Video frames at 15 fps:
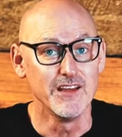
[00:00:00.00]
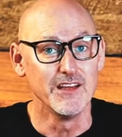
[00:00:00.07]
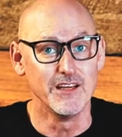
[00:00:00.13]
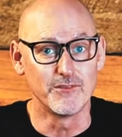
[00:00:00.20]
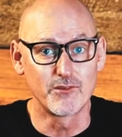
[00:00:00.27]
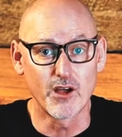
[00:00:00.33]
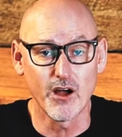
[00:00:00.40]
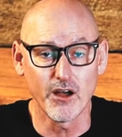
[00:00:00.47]

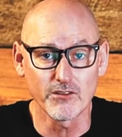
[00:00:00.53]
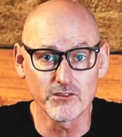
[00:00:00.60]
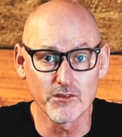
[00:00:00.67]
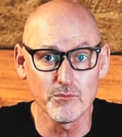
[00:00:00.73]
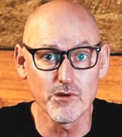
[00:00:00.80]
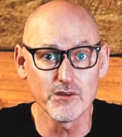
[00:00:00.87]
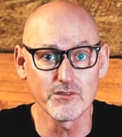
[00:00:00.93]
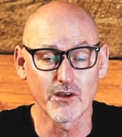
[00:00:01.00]
if
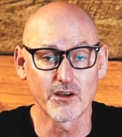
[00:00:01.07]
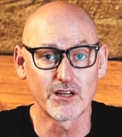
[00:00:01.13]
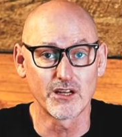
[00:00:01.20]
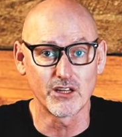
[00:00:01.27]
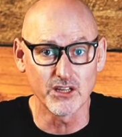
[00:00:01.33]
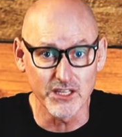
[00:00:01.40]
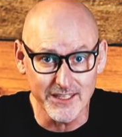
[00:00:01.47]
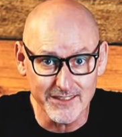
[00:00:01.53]
customers are
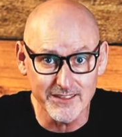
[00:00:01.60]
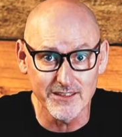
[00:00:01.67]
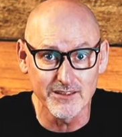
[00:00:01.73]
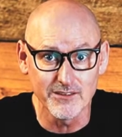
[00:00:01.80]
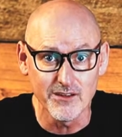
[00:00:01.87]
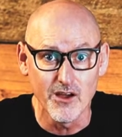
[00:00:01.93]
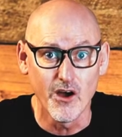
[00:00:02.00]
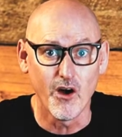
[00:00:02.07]

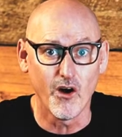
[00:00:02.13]
clicking